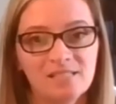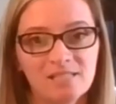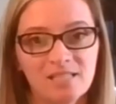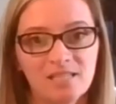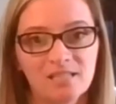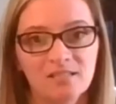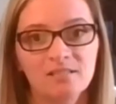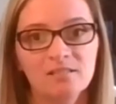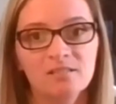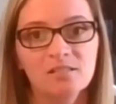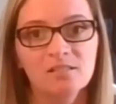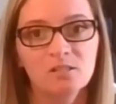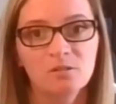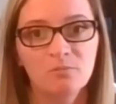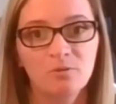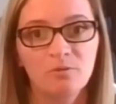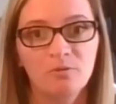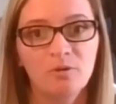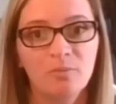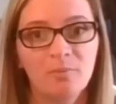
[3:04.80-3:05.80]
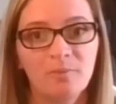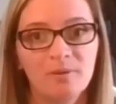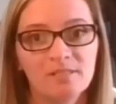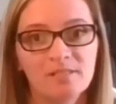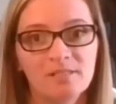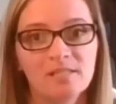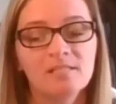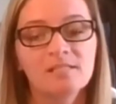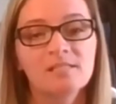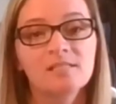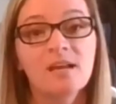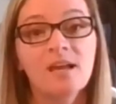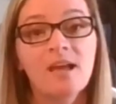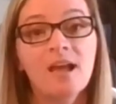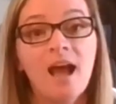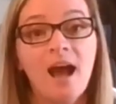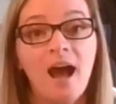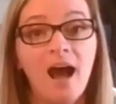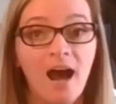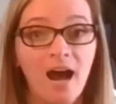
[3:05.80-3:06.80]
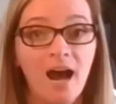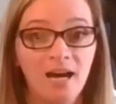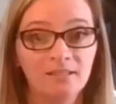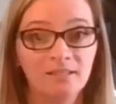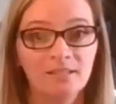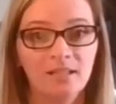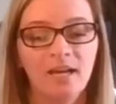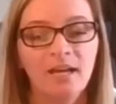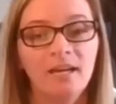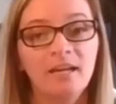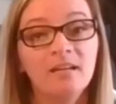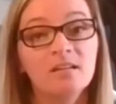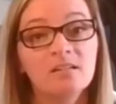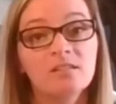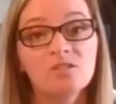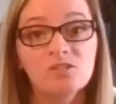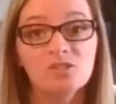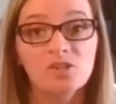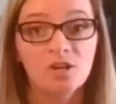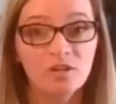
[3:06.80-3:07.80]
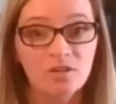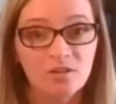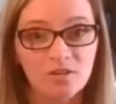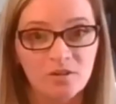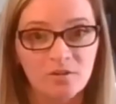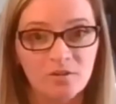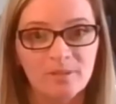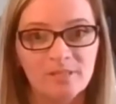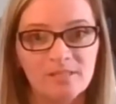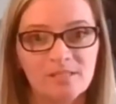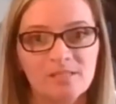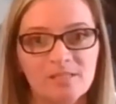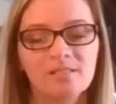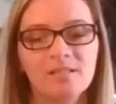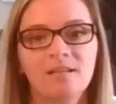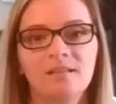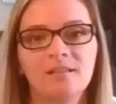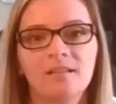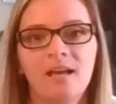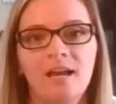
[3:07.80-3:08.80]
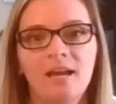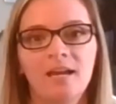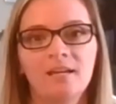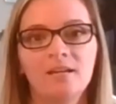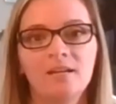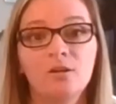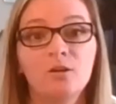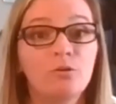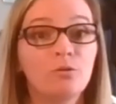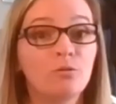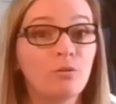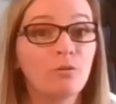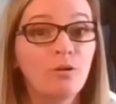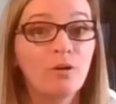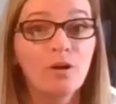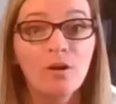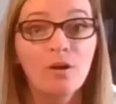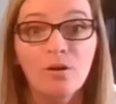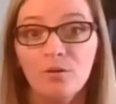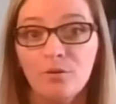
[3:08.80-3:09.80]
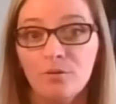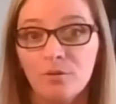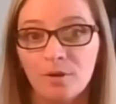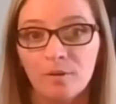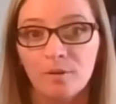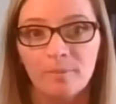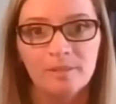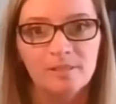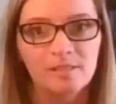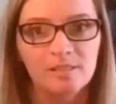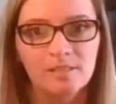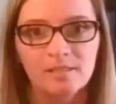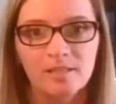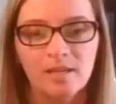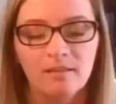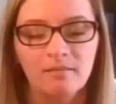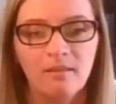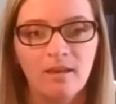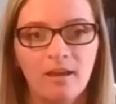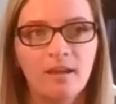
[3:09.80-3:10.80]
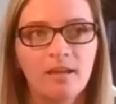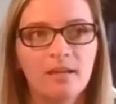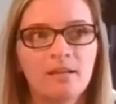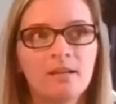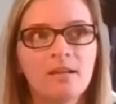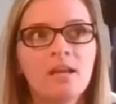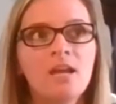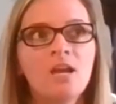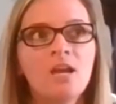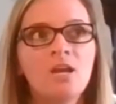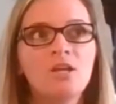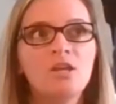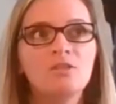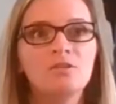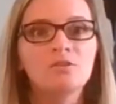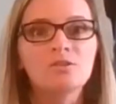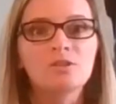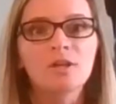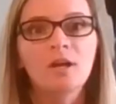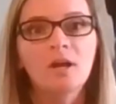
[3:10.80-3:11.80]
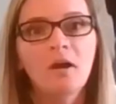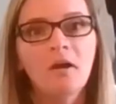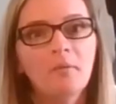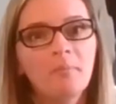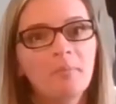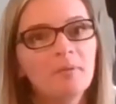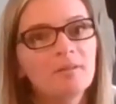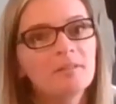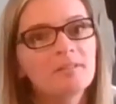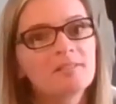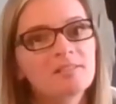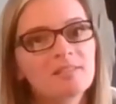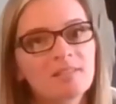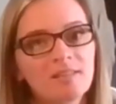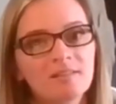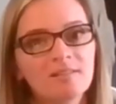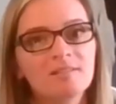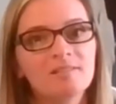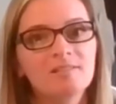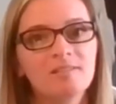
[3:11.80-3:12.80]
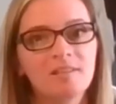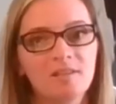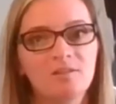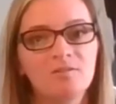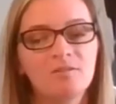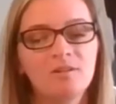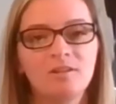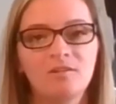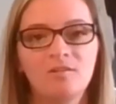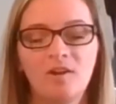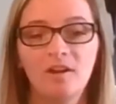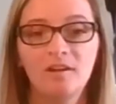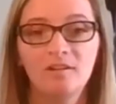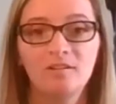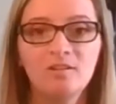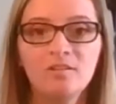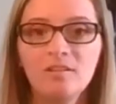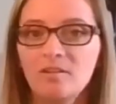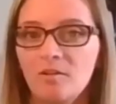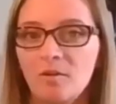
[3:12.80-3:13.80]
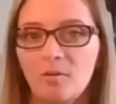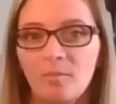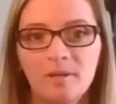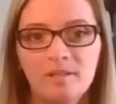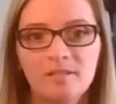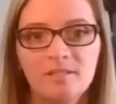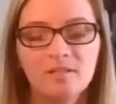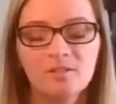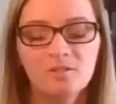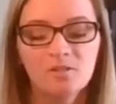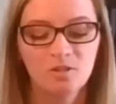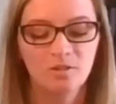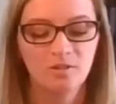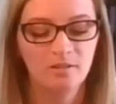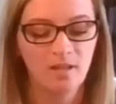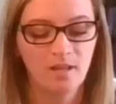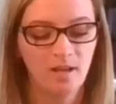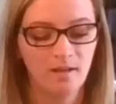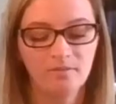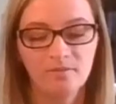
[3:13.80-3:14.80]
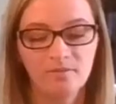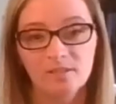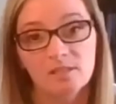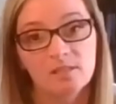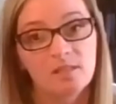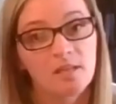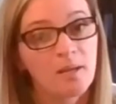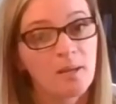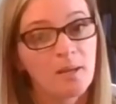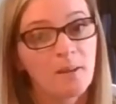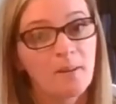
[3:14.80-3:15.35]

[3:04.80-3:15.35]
skills to move your business online, start a new business online, grow your business online. There's a couple of skills that you need to know how to do that nobody tells you. A lot of it's